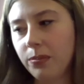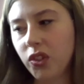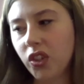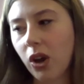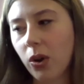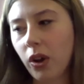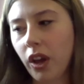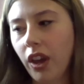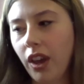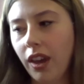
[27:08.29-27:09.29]
So
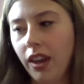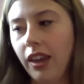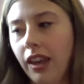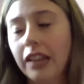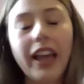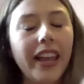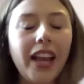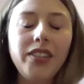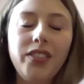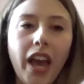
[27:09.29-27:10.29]
like
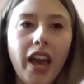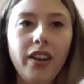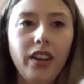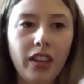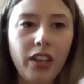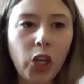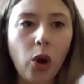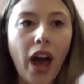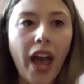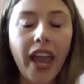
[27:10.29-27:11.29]
I said,
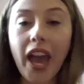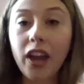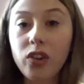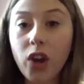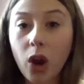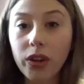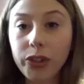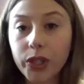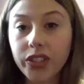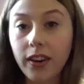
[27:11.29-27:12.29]
I had no
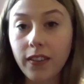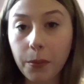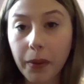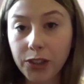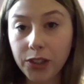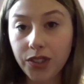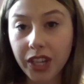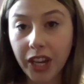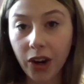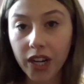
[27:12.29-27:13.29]
interest in information
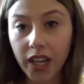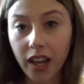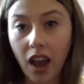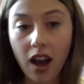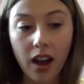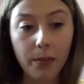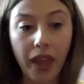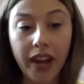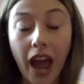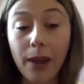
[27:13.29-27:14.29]
security.
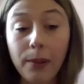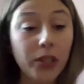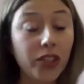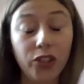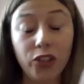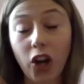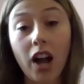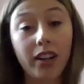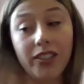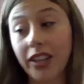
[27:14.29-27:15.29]
And I'm just as
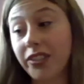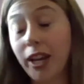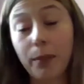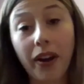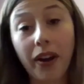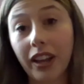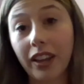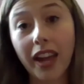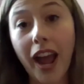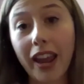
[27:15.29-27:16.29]
shocked as anybody
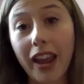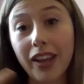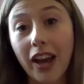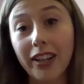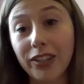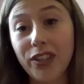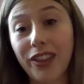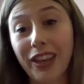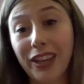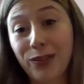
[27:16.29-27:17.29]
that I got into
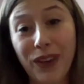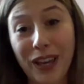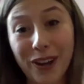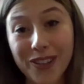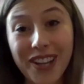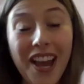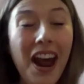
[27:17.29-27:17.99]
this field.